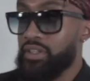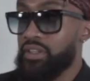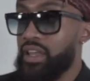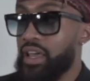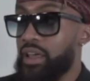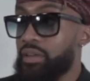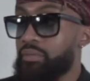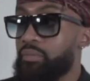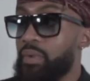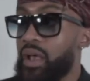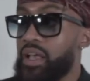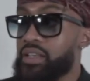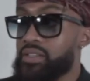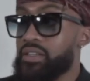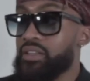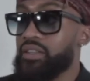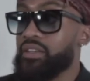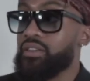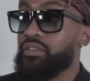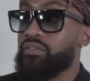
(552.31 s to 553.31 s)
They
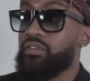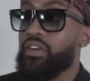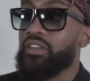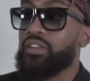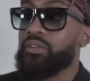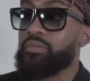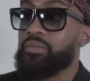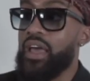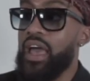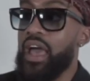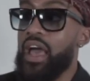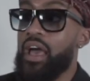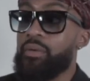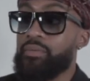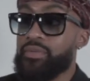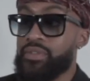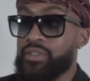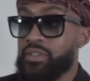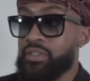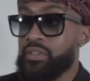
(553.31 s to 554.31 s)
basically developed
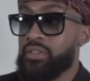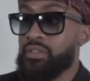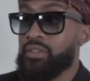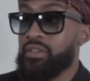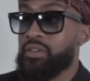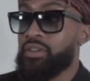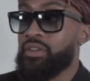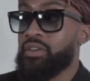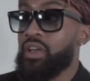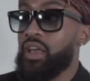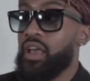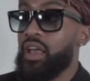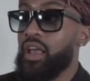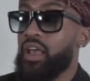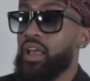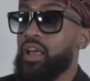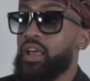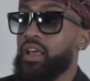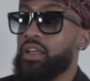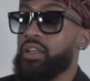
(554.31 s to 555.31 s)
apps,
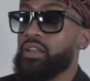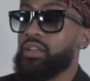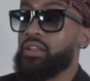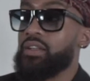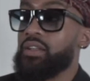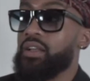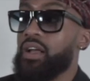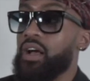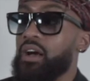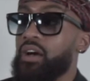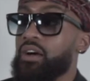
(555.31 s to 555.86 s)
and